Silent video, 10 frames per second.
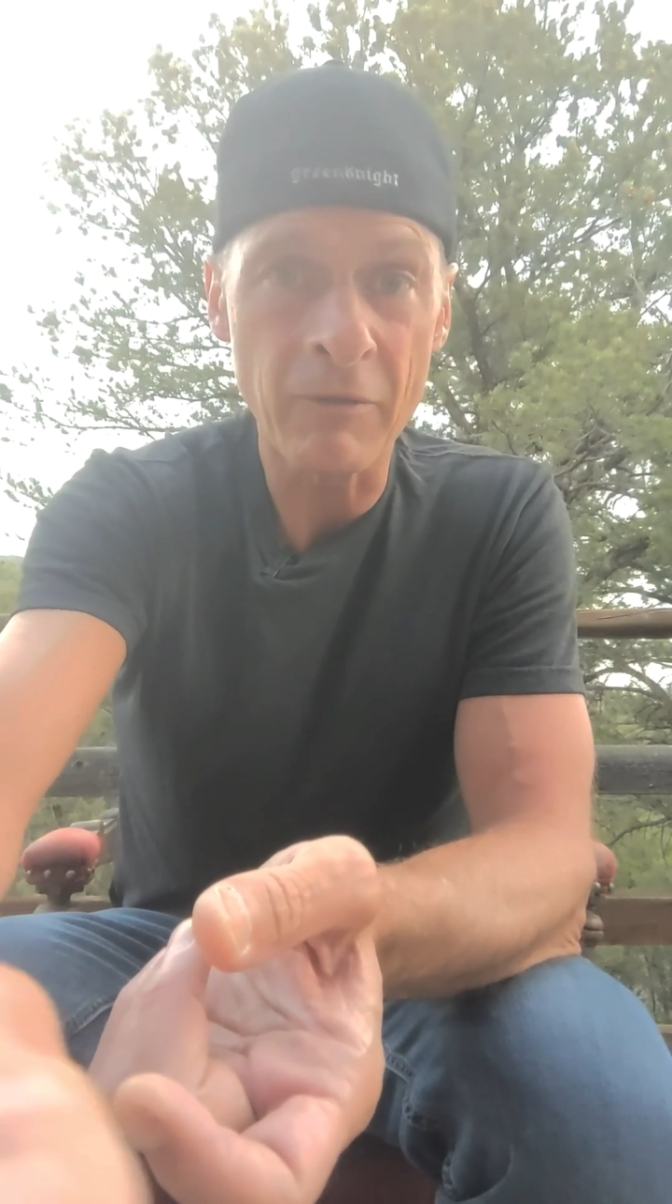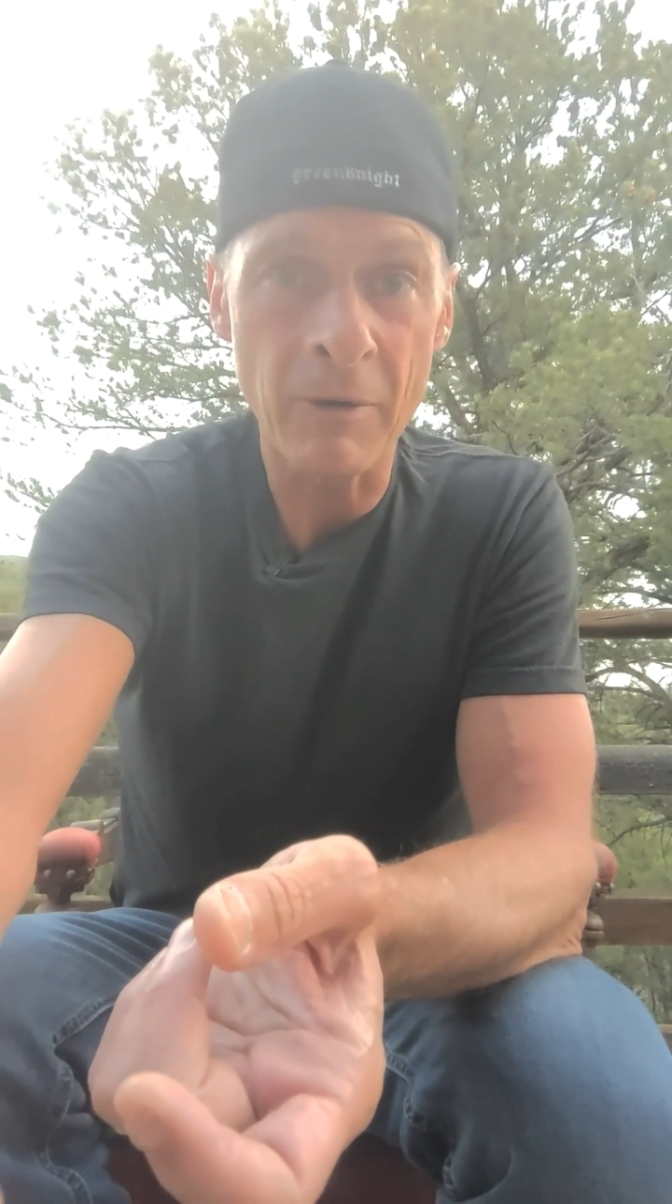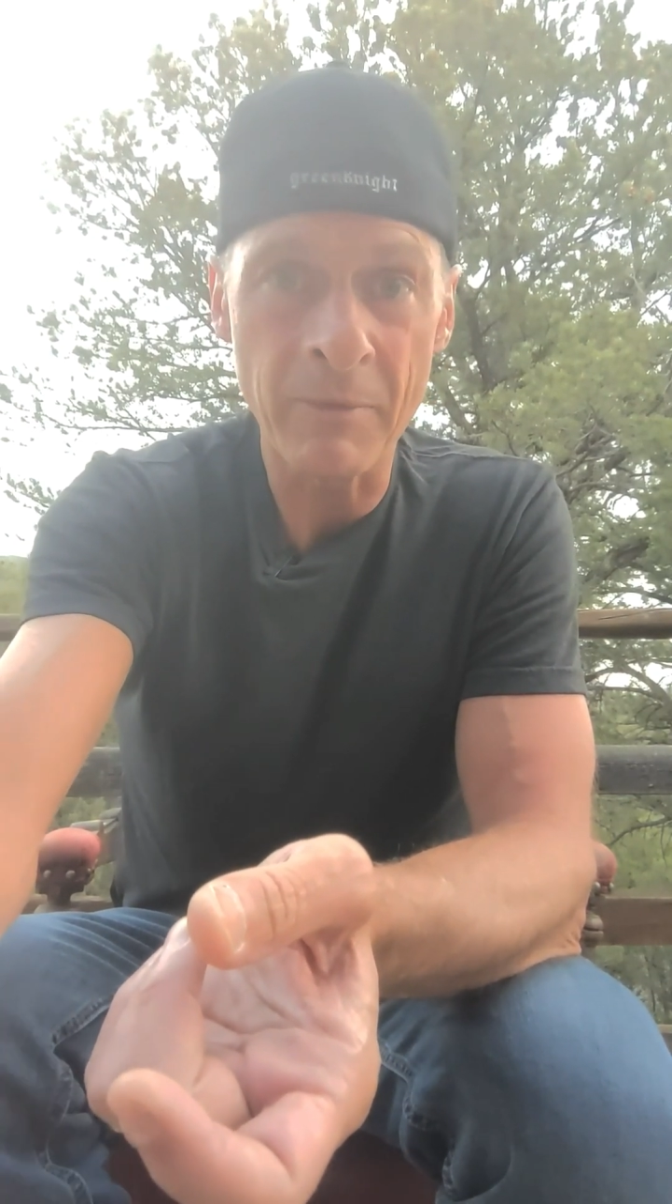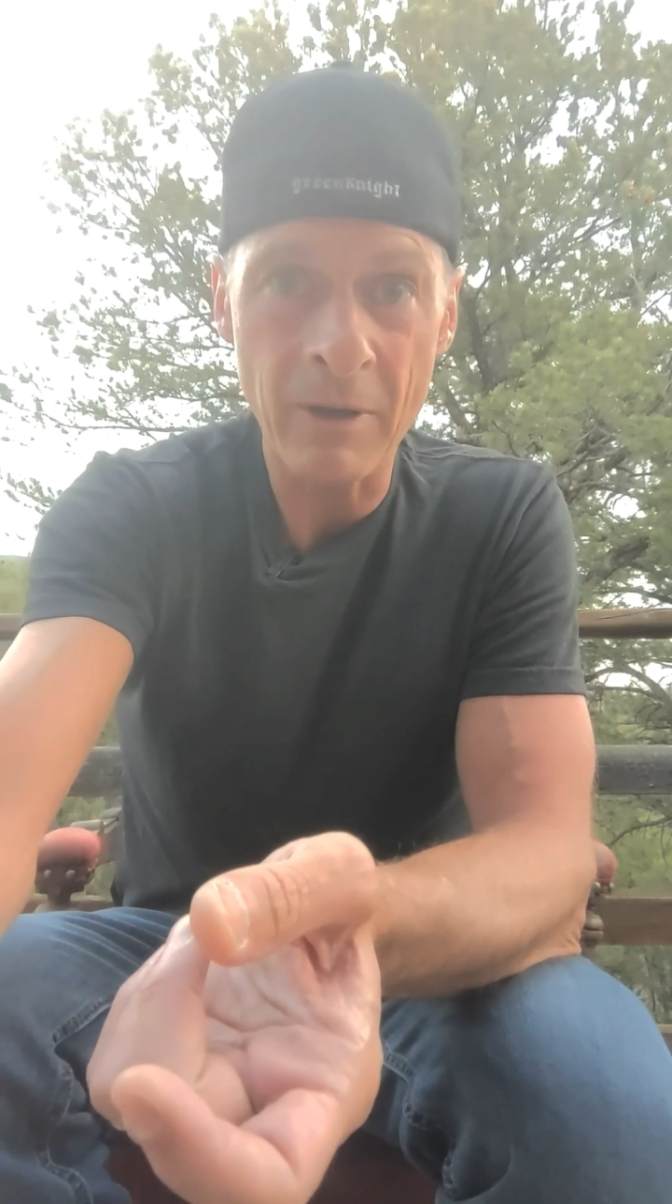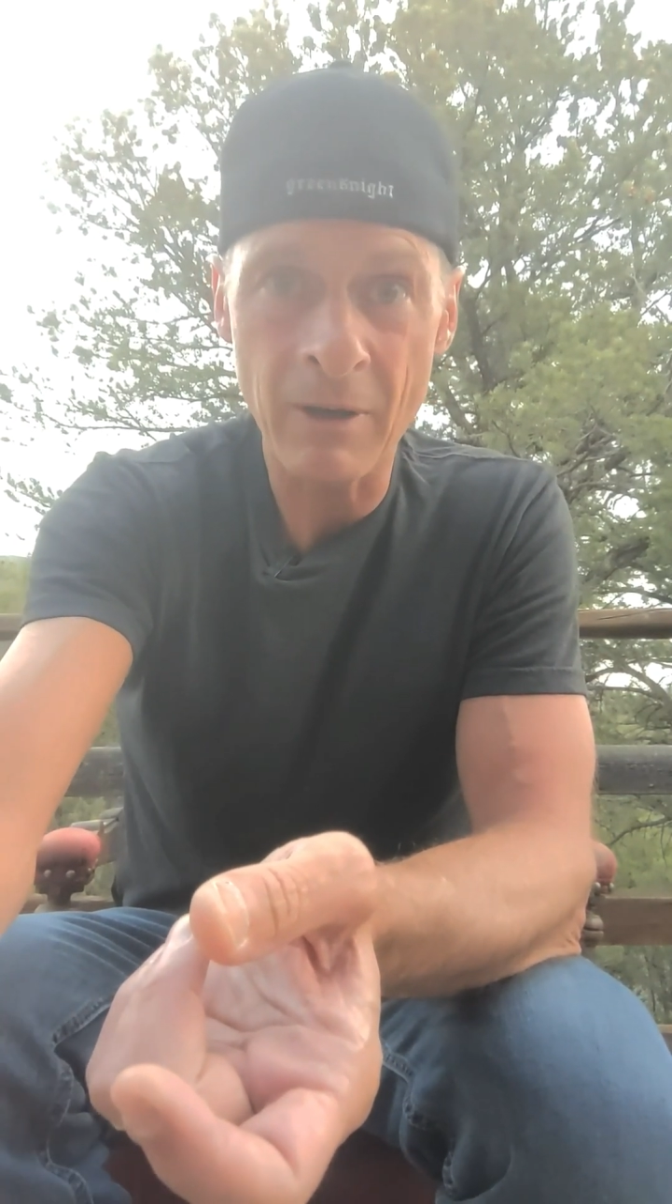
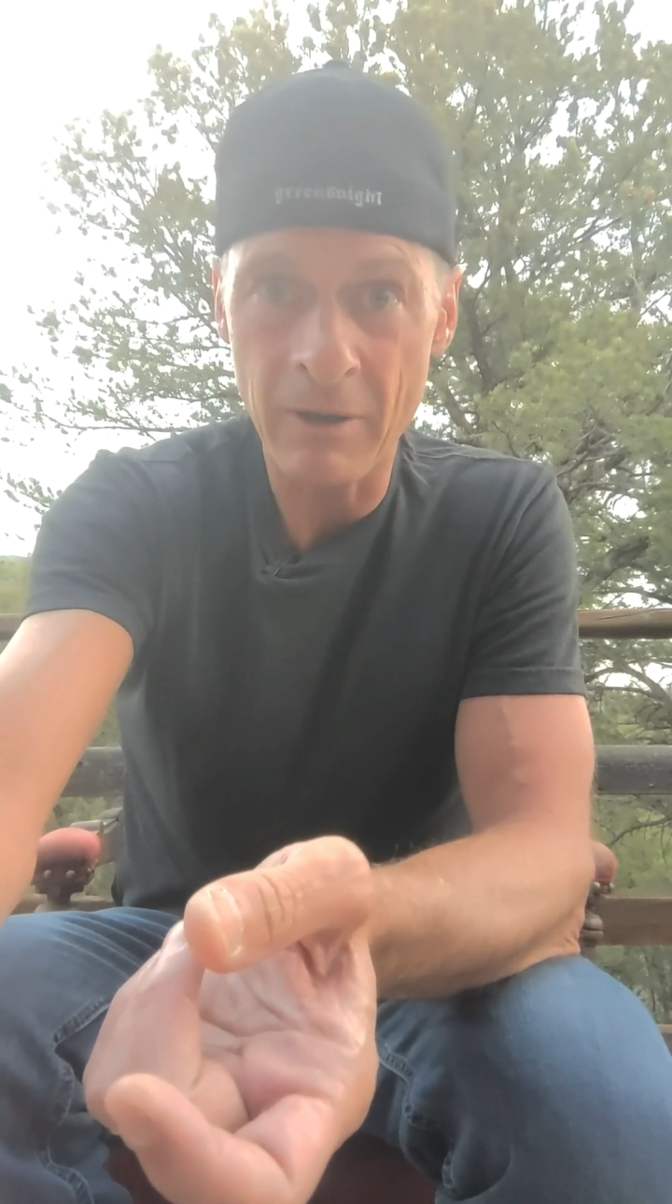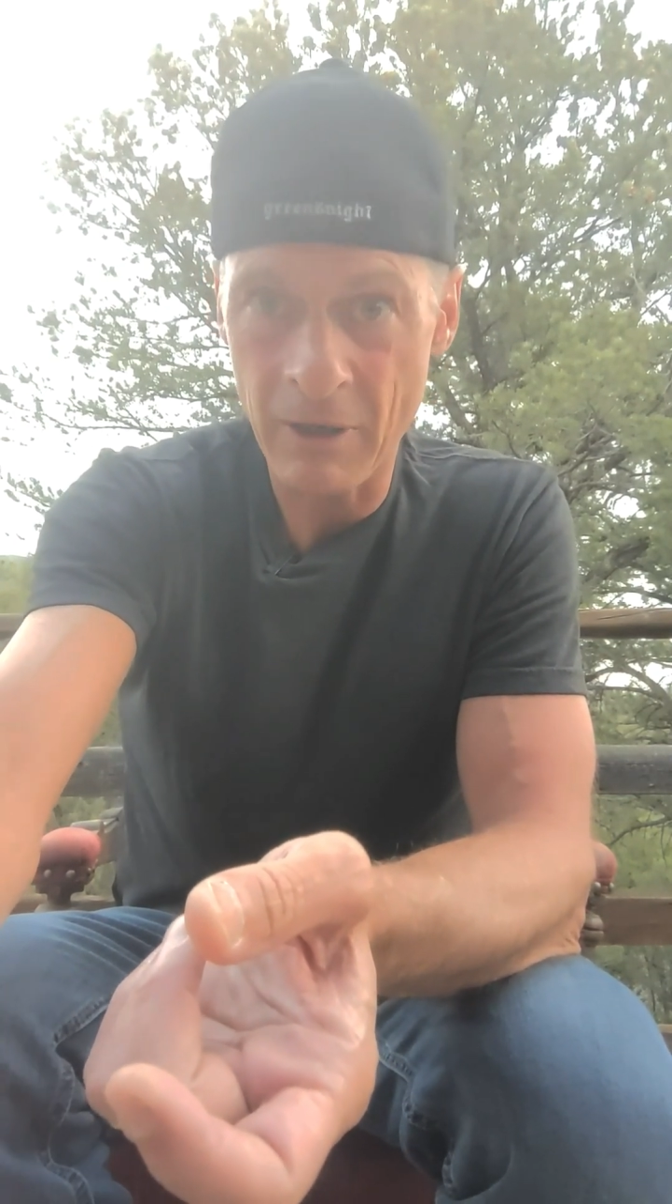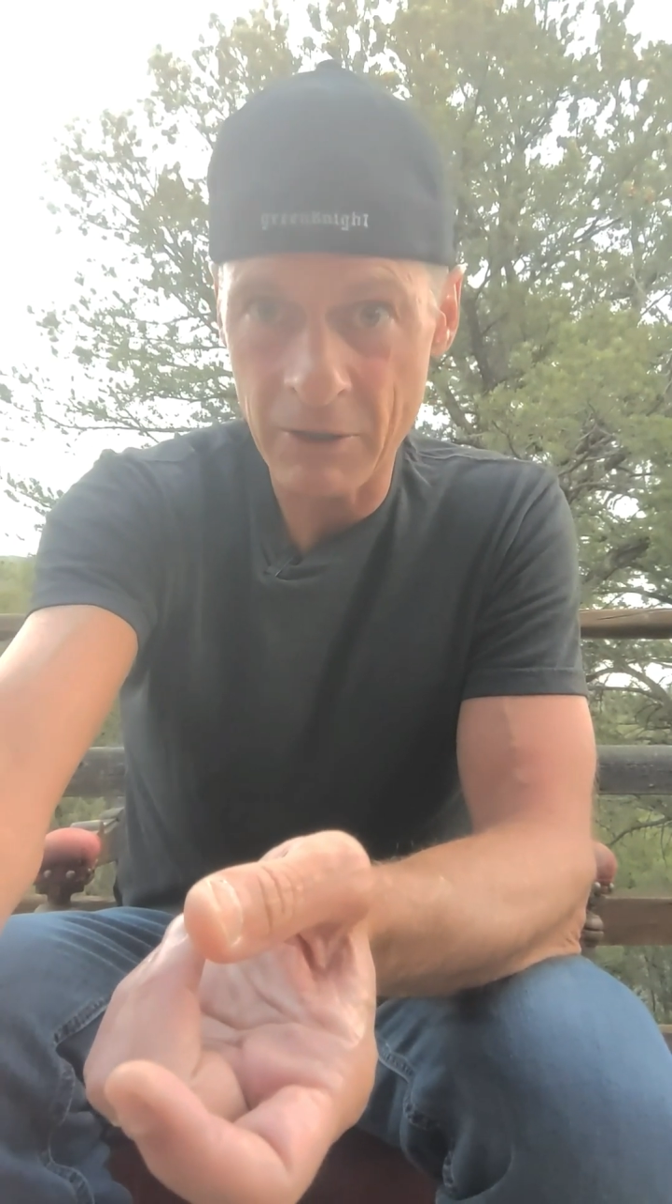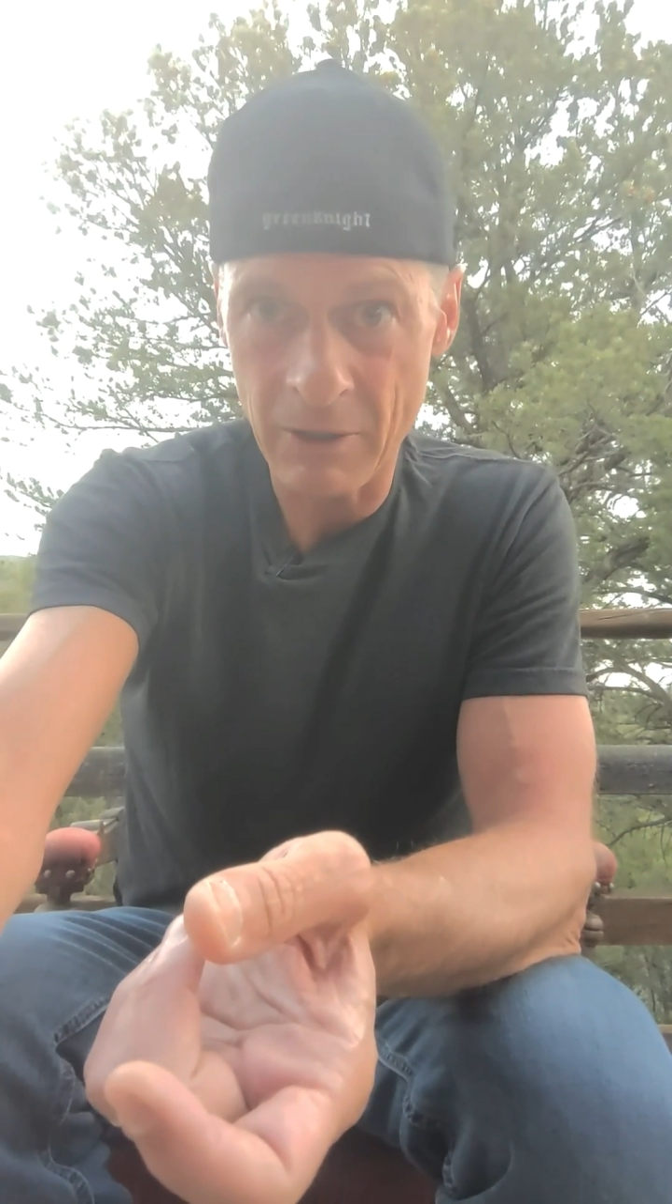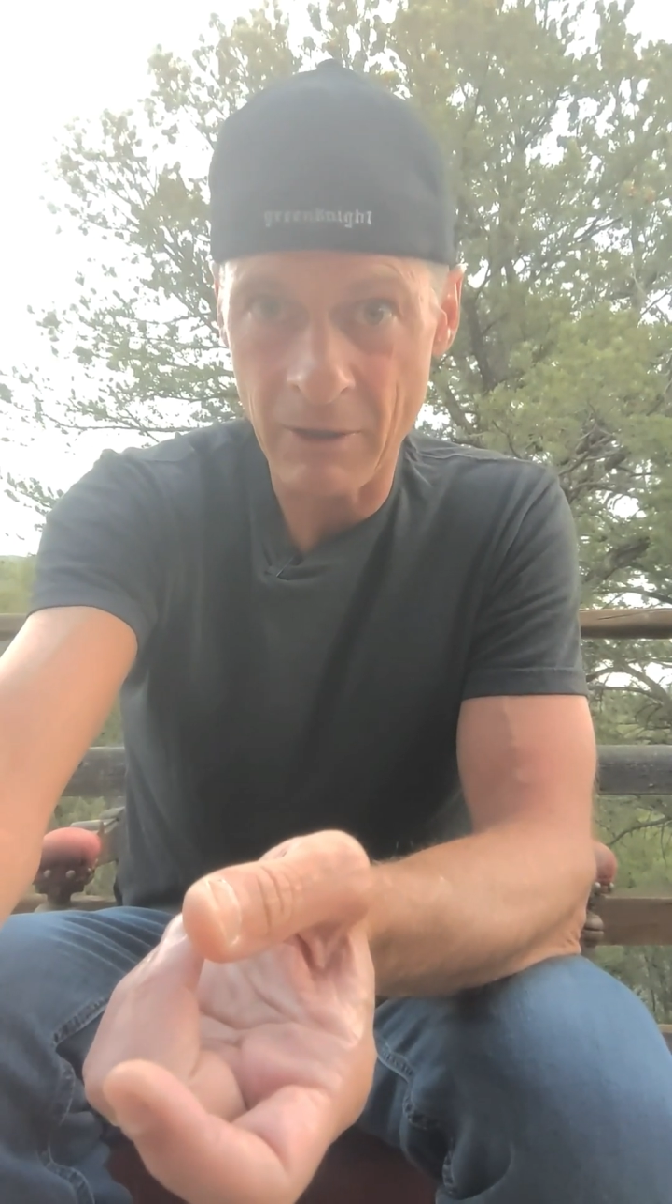from the
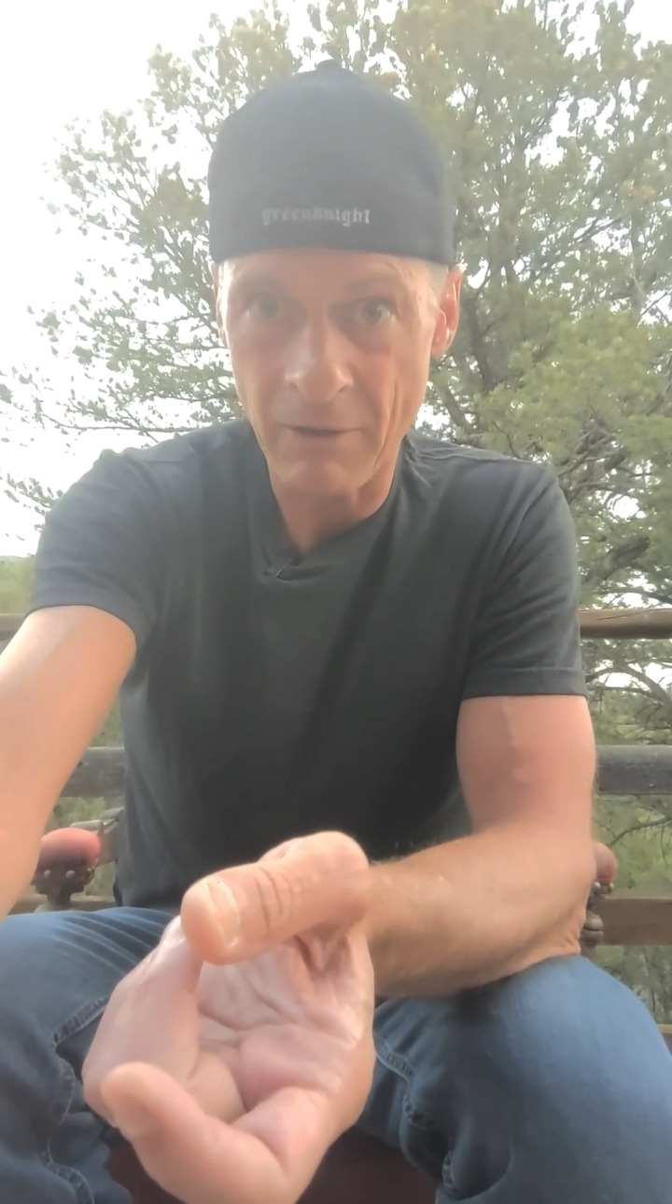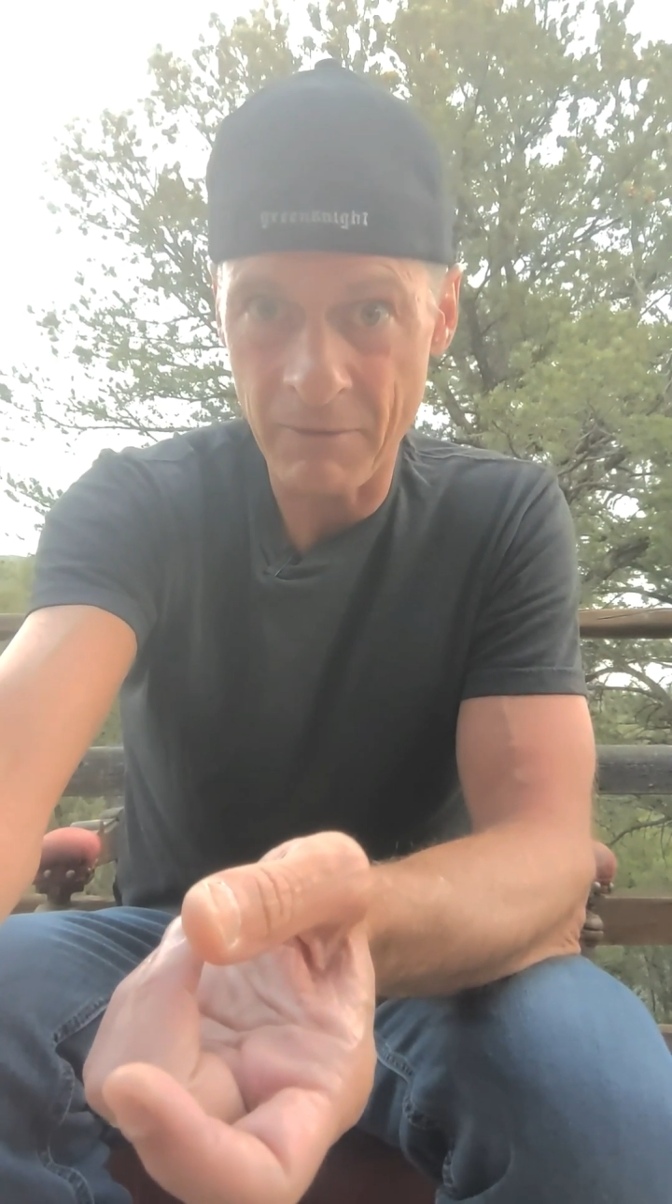condition